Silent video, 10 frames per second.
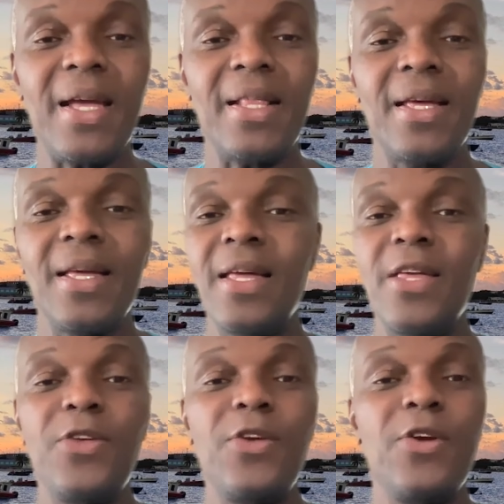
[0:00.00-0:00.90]
it,
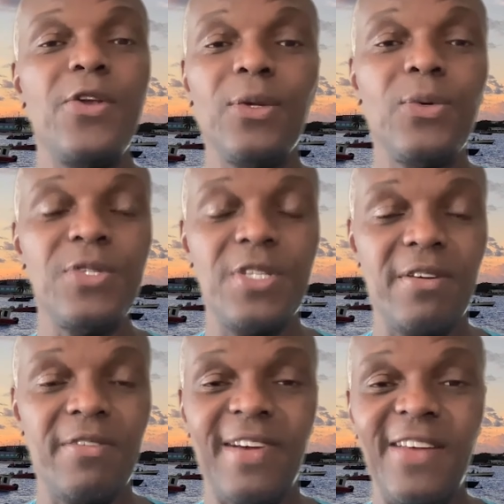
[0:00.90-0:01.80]
you don't lose
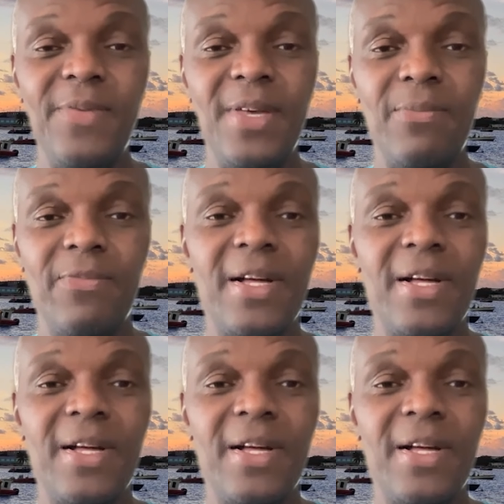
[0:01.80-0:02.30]
your 5 p.m.